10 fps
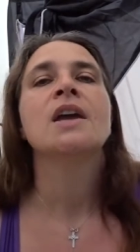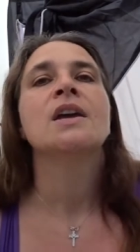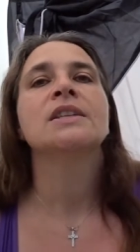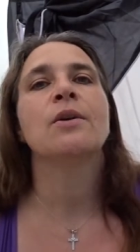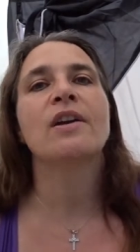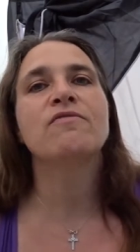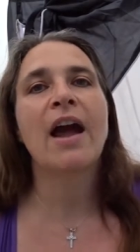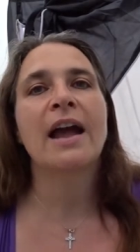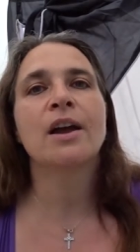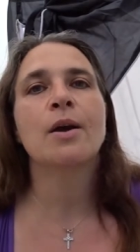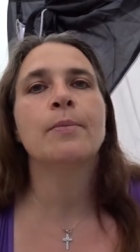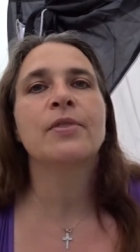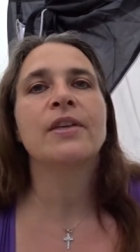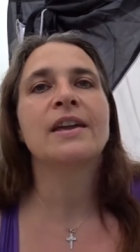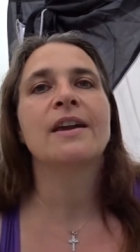So I rang up
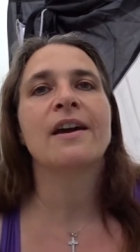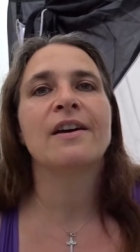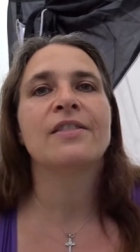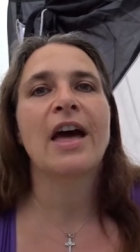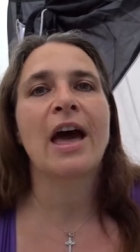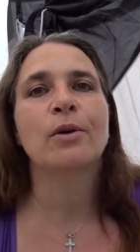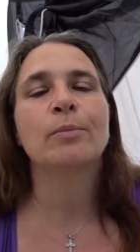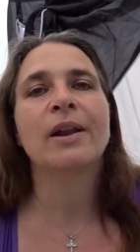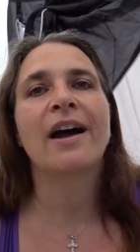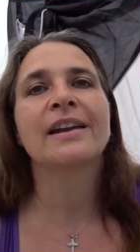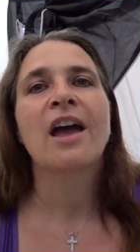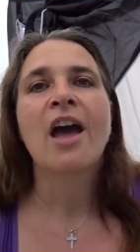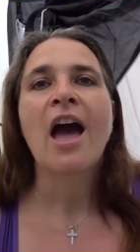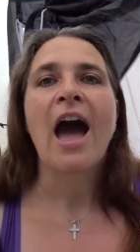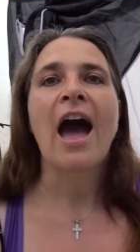the, uh, the helpline
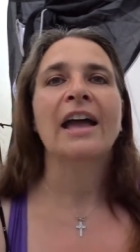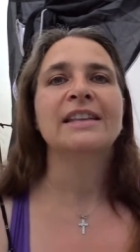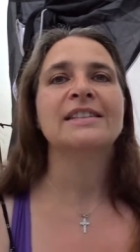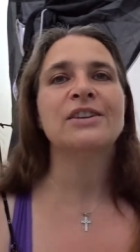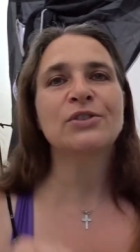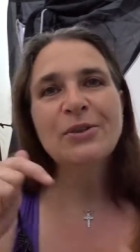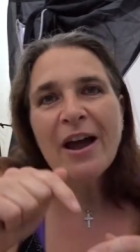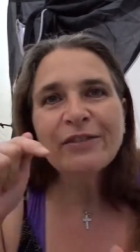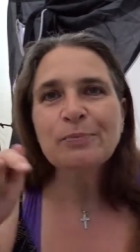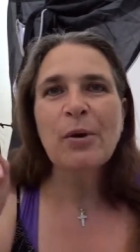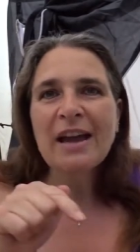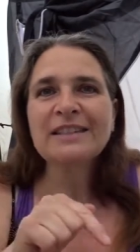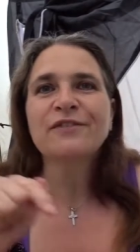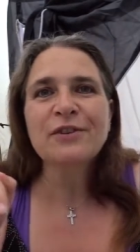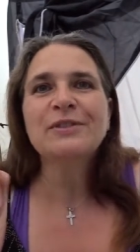and you do have to
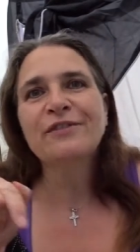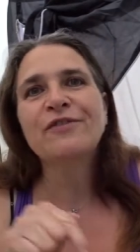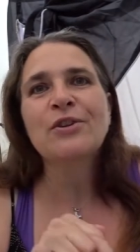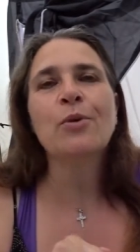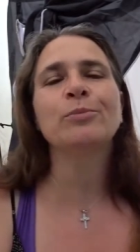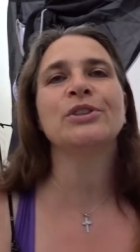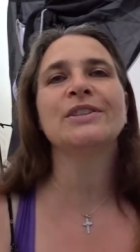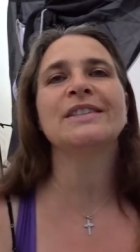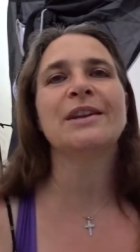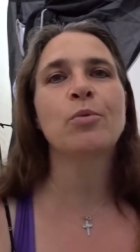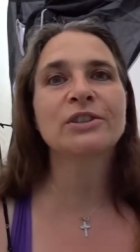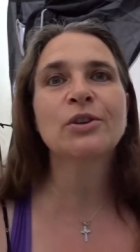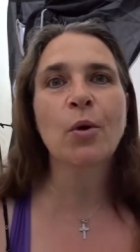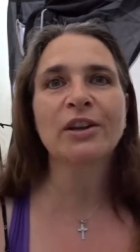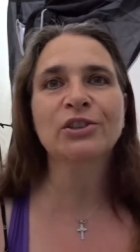press a few different options and I
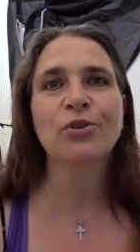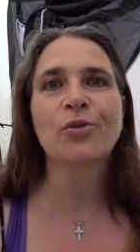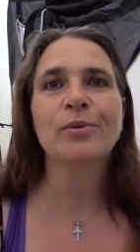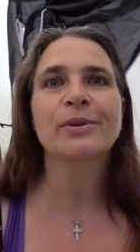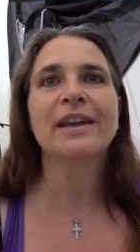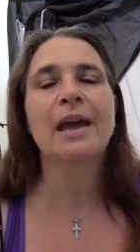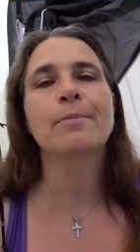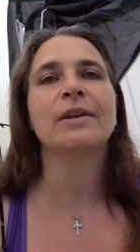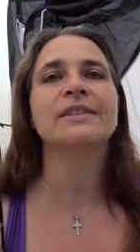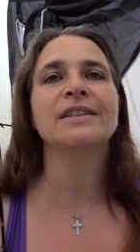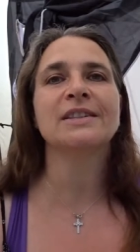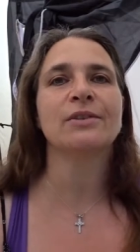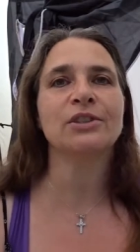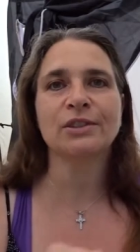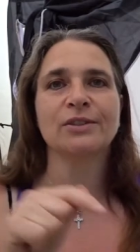wasn't quite sure what it came under. So
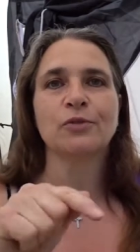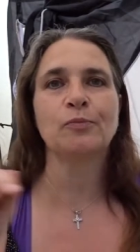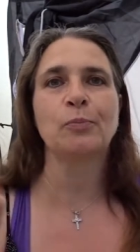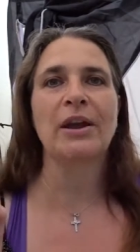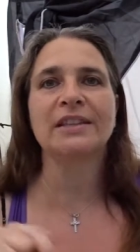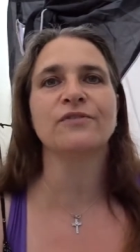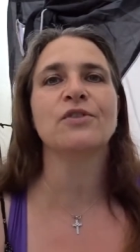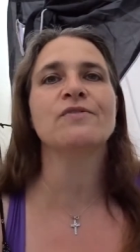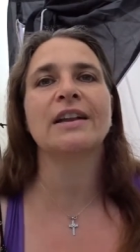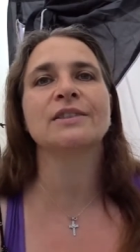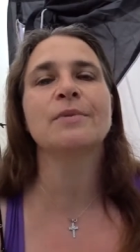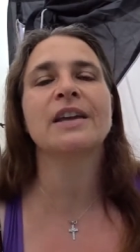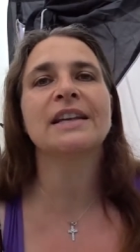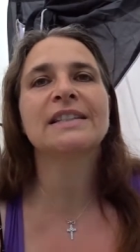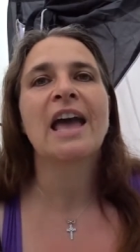I just sort of pressed a few random
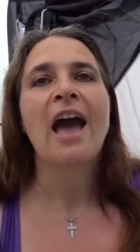things